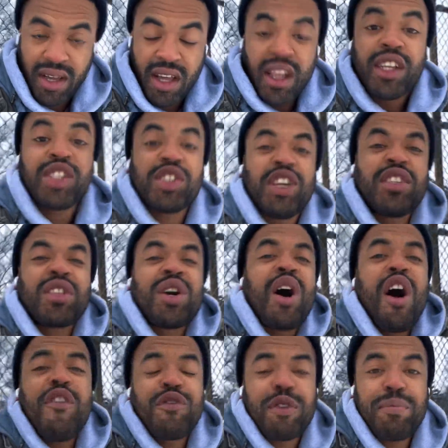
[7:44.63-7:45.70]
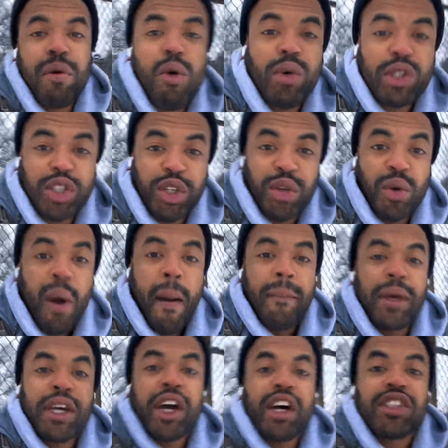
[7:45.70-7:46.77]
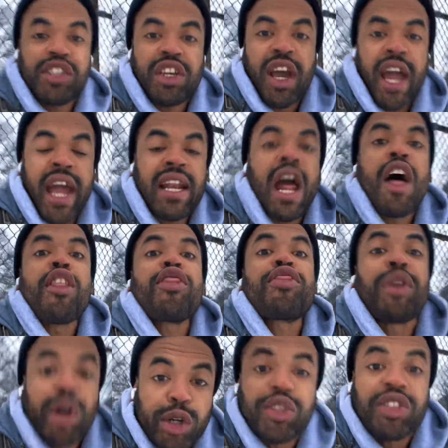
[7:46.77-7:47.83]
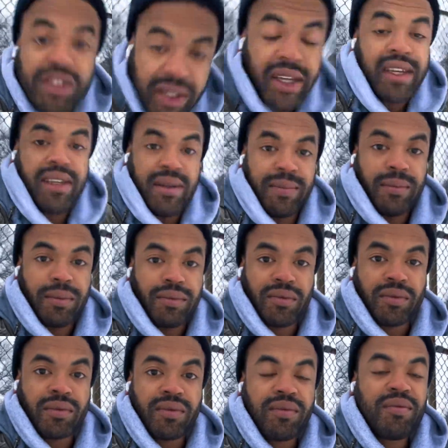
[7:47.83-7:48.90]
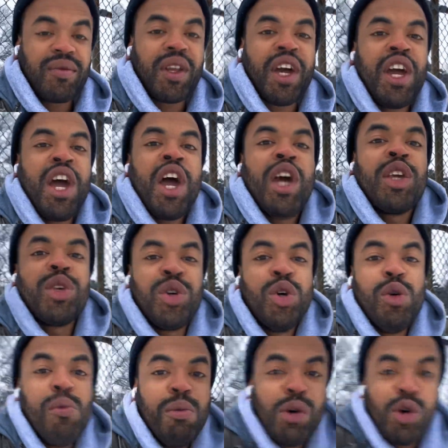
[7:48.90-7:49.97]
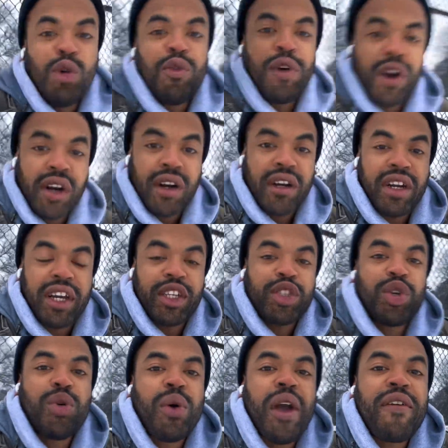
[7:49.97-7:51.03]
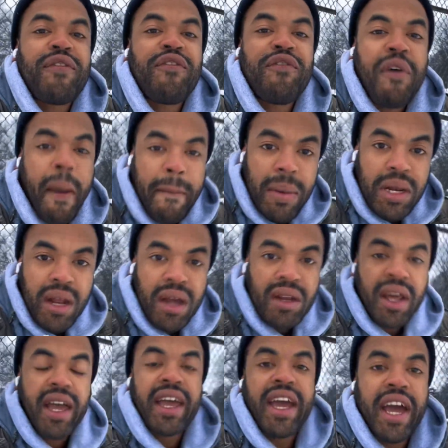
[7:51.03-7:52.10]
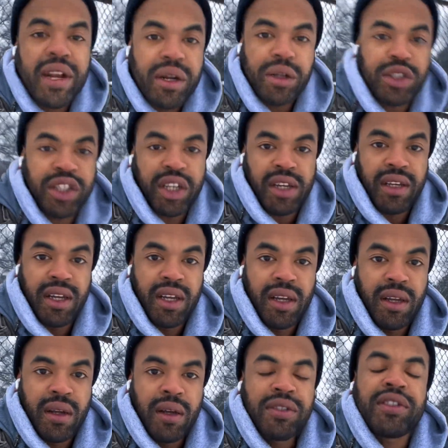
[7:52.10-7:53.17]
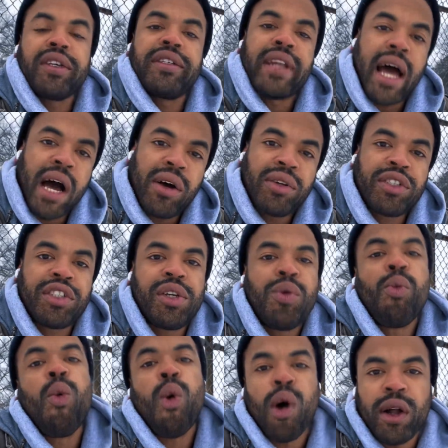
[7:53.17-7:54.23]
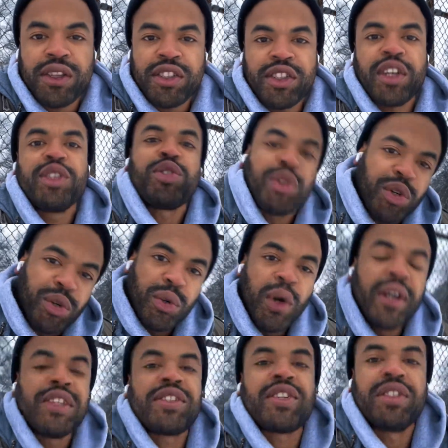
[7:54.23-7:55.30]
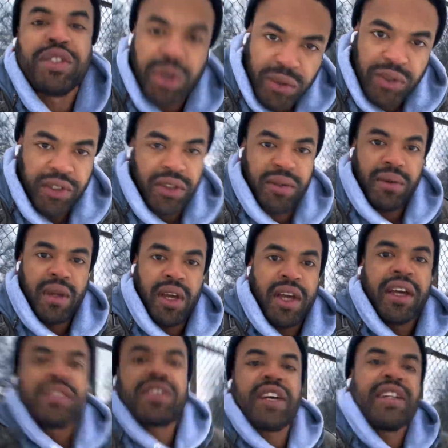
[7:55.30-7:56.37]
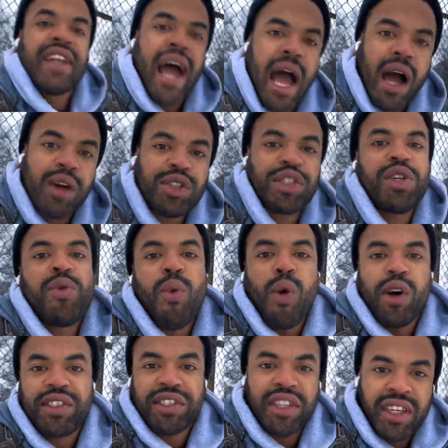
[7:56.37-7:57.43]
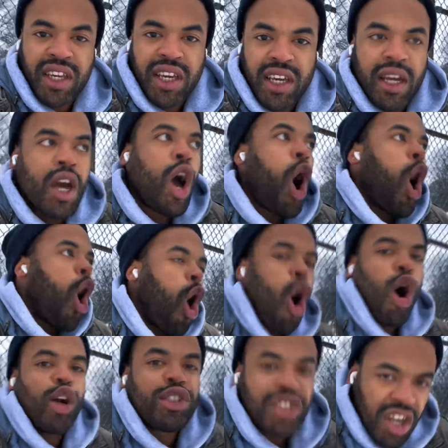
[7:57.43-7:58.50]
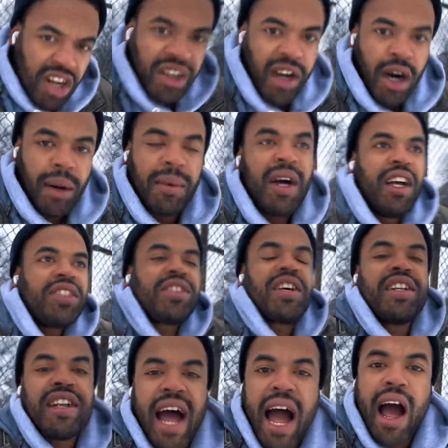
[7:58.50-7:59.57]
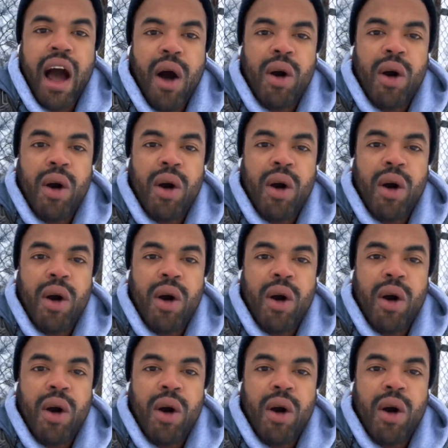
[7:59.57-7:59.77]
She's comfortable with you because you ain't thirsty. You move her into a feminine energy to now she wants to seduce you. To now she wants to get all done up. To now